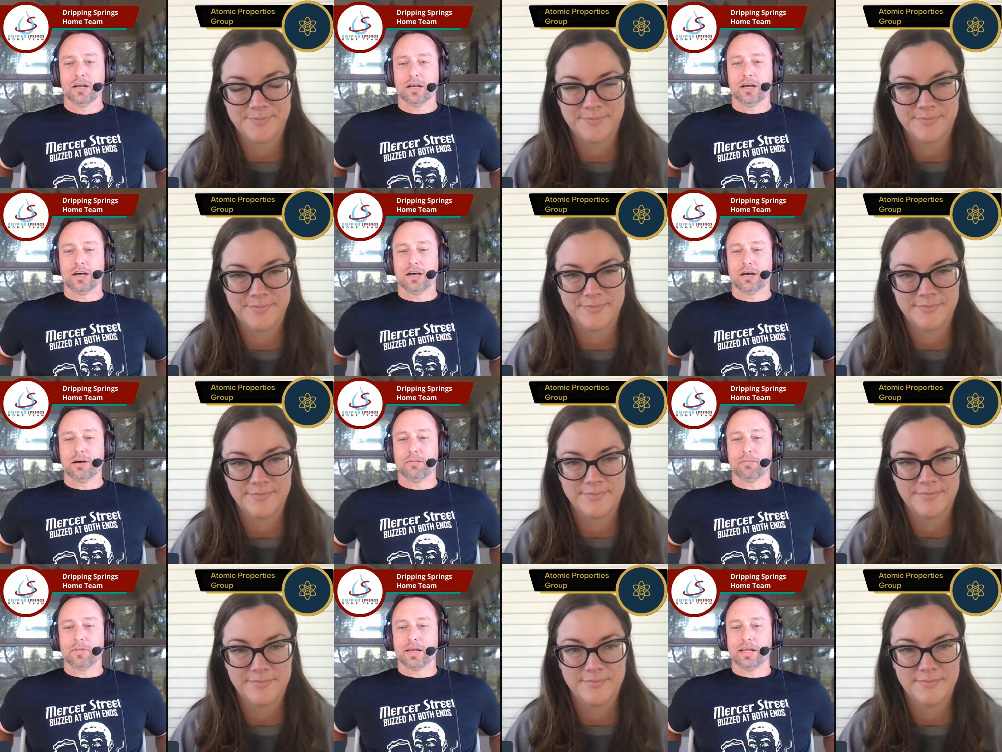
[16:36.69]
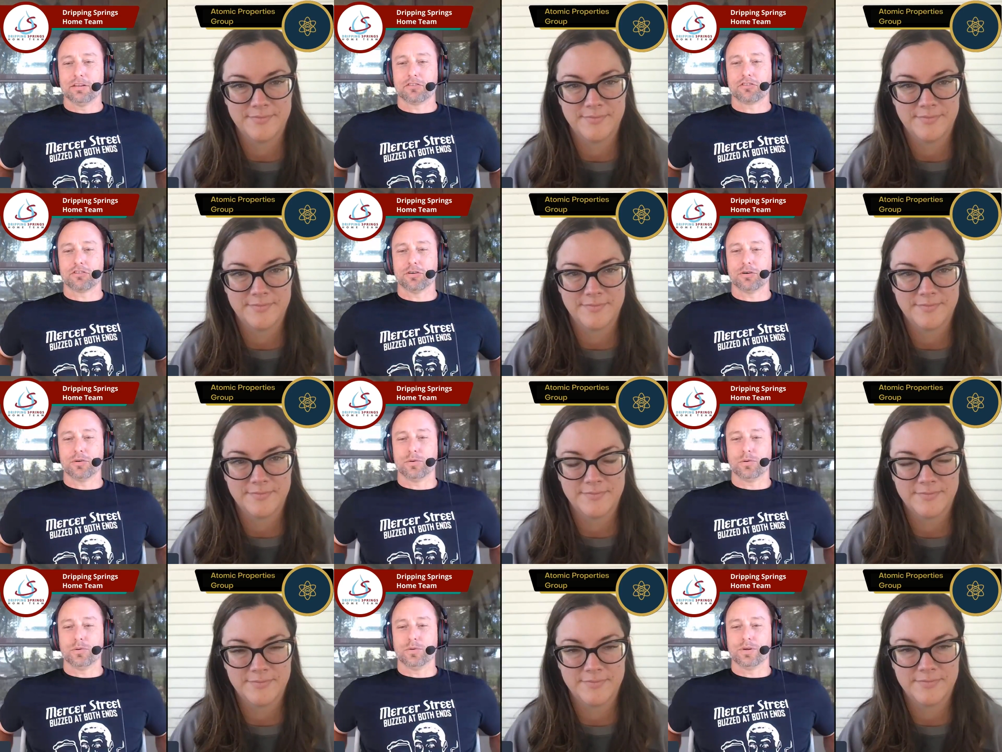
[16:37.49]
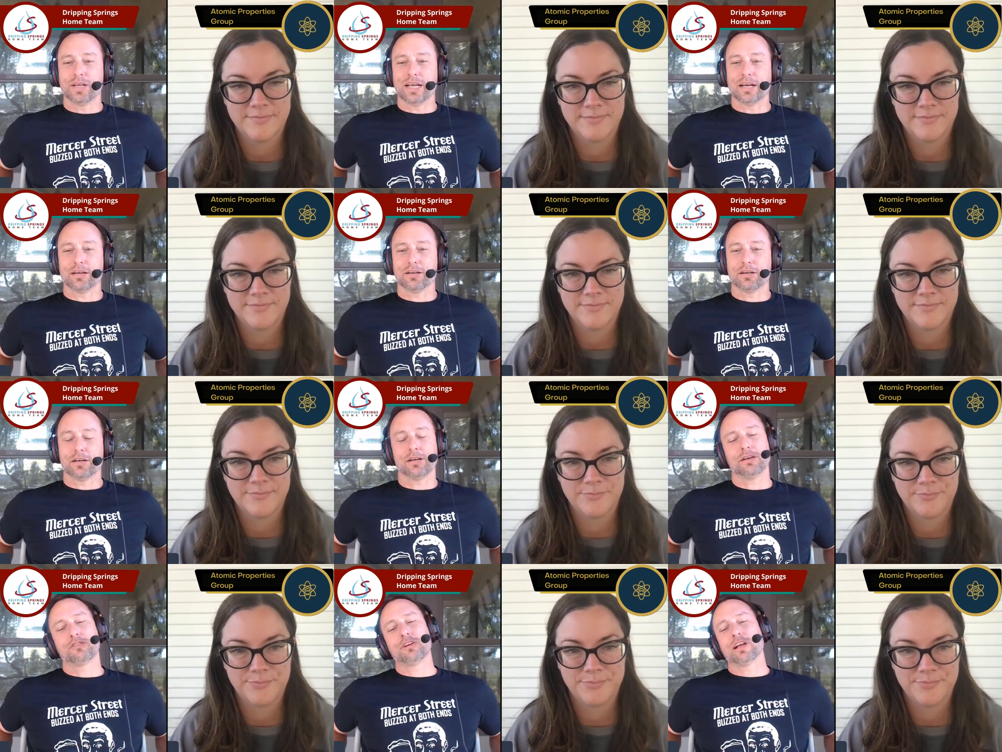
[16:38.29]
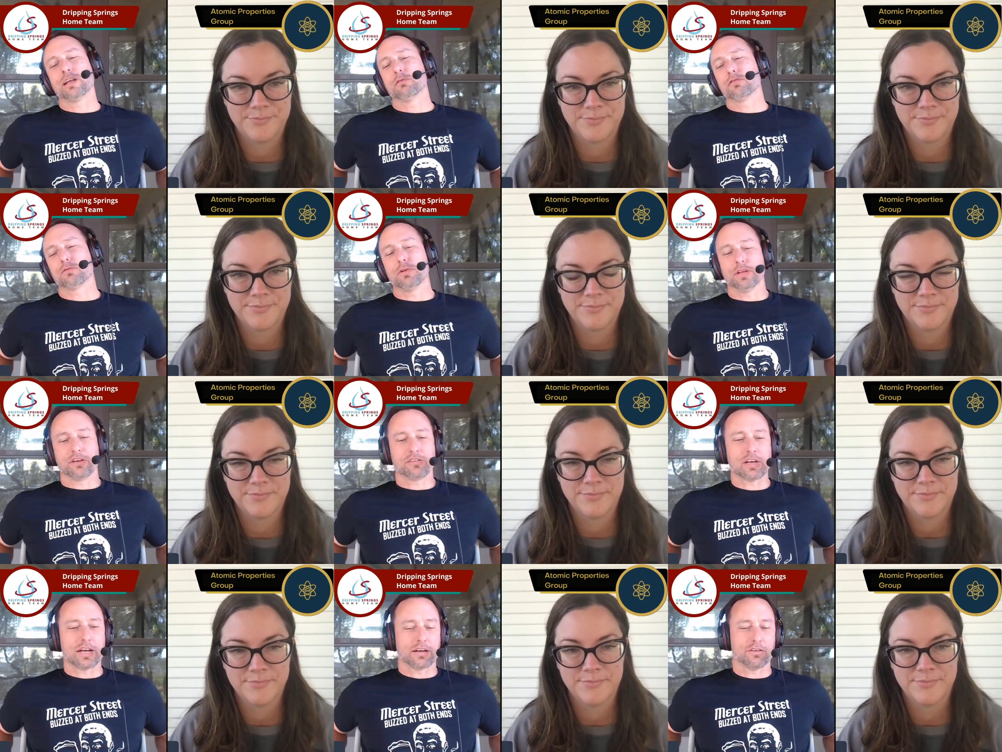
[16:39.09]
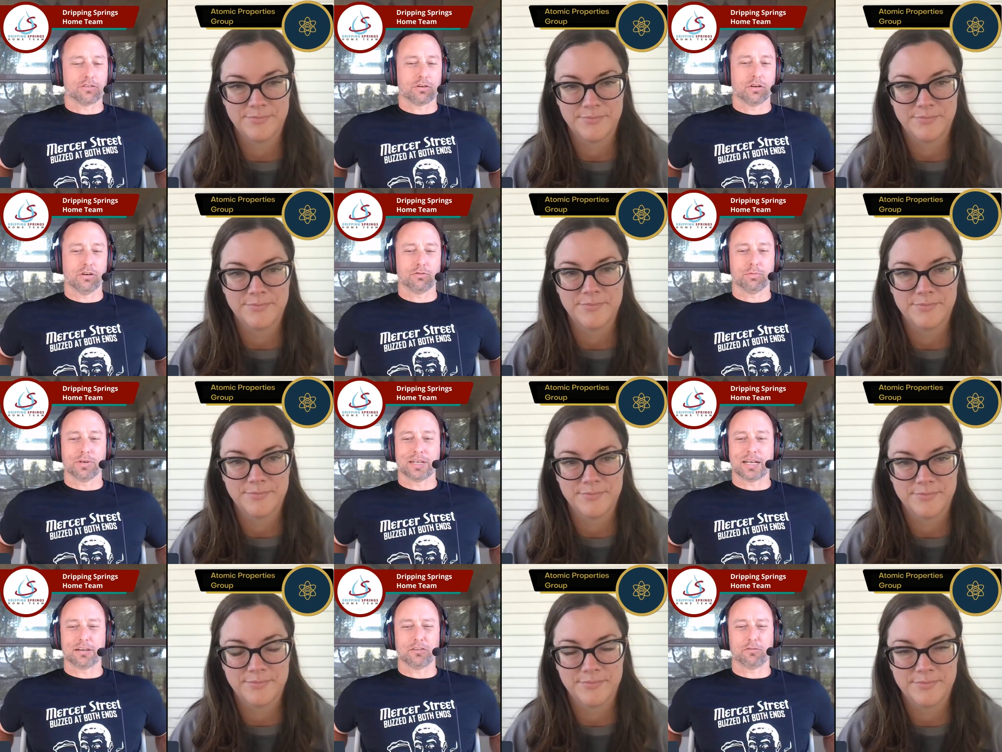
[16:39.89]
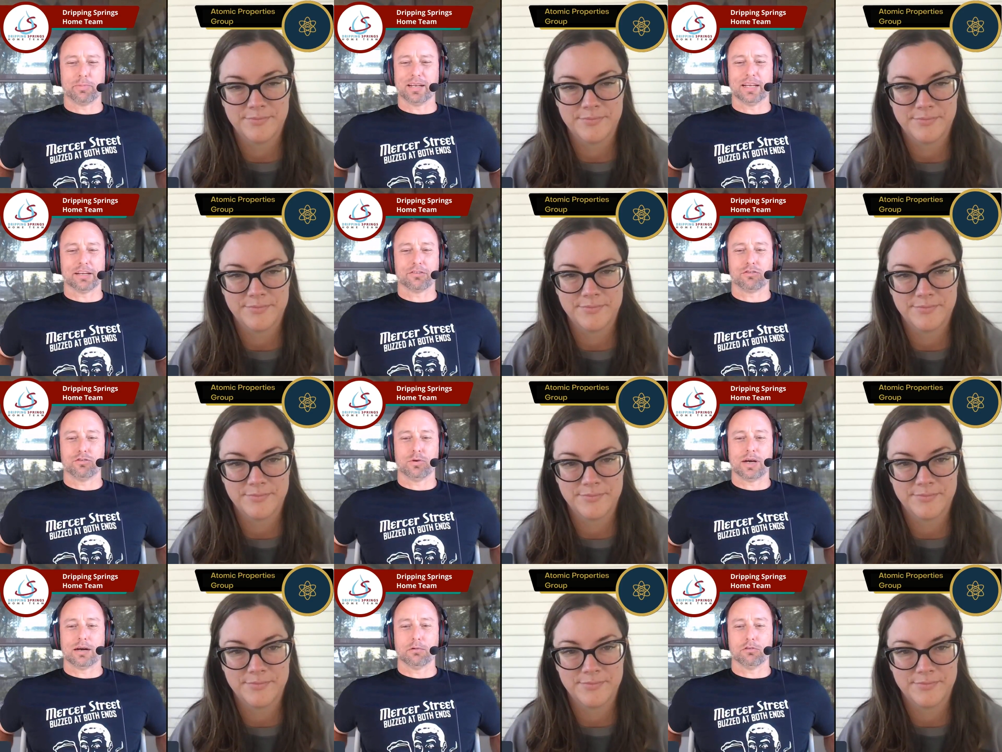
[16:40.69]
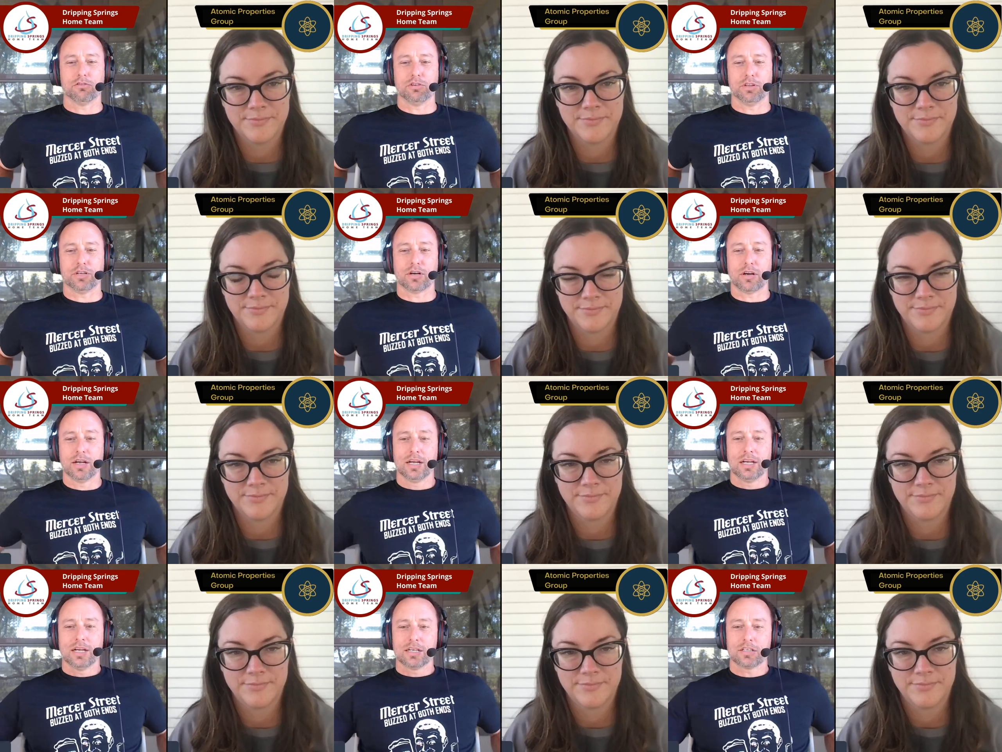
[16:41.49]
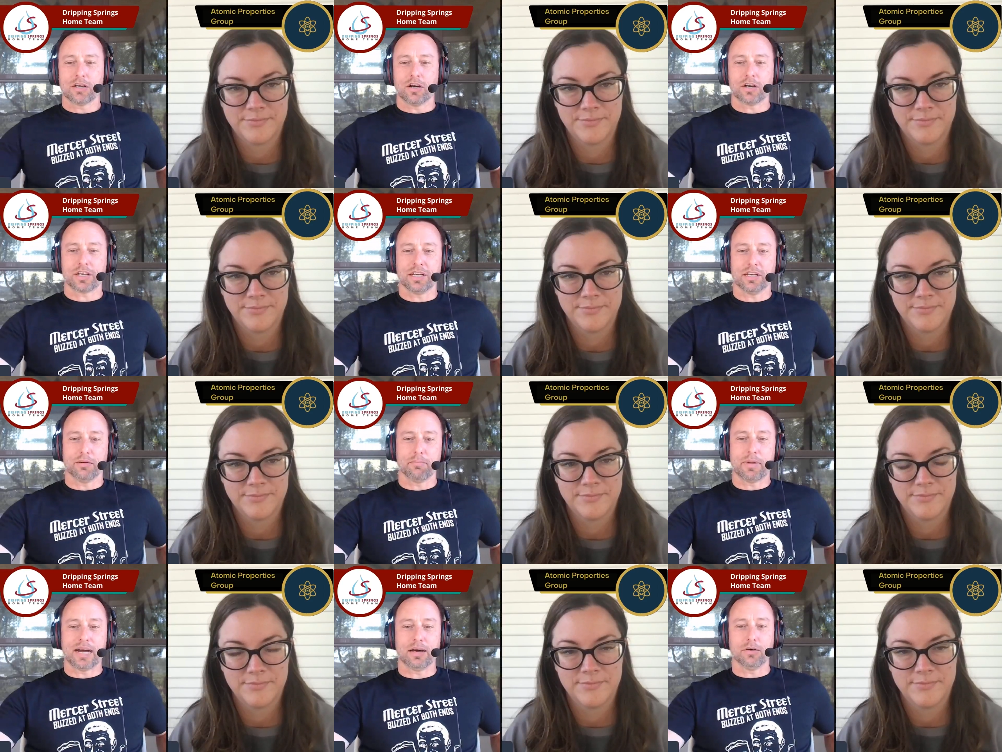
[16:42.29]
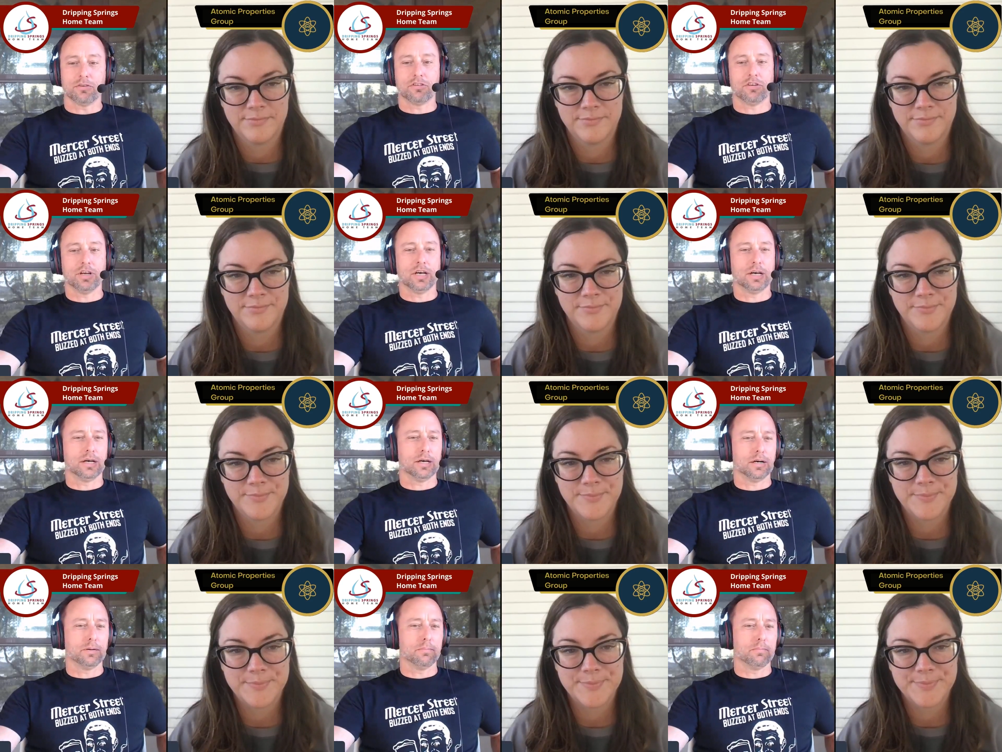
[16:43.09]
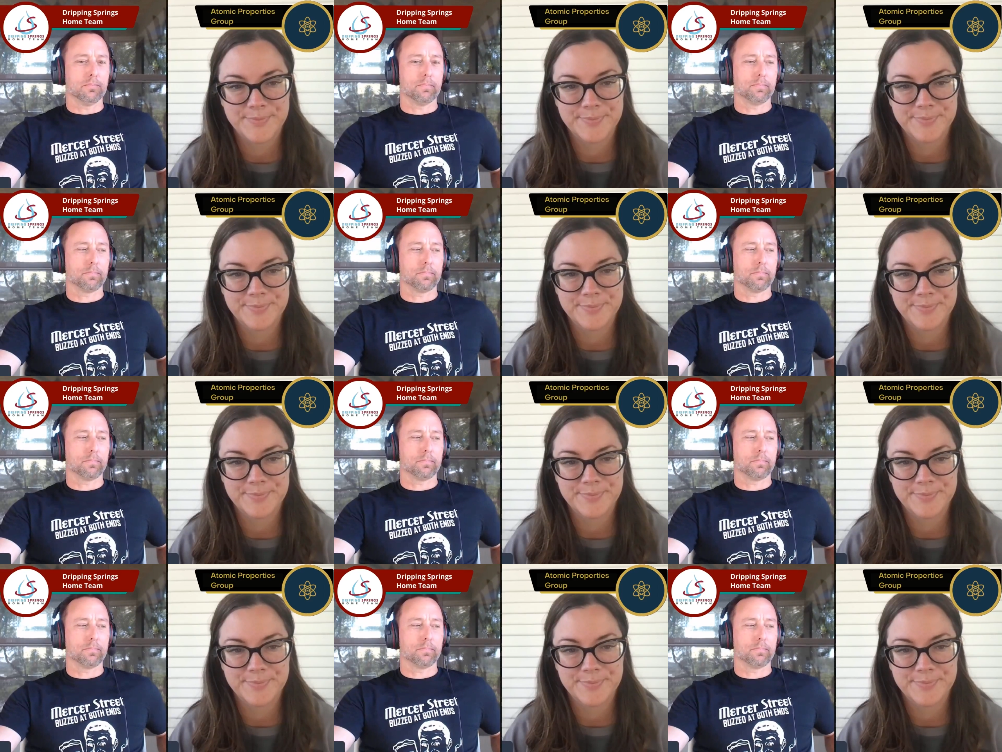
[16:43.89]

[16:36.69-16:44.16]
Speaker 1: Um, and so yeah, uh, Shelly was really excited because her husband got to spend like two hours in there talking about. Um,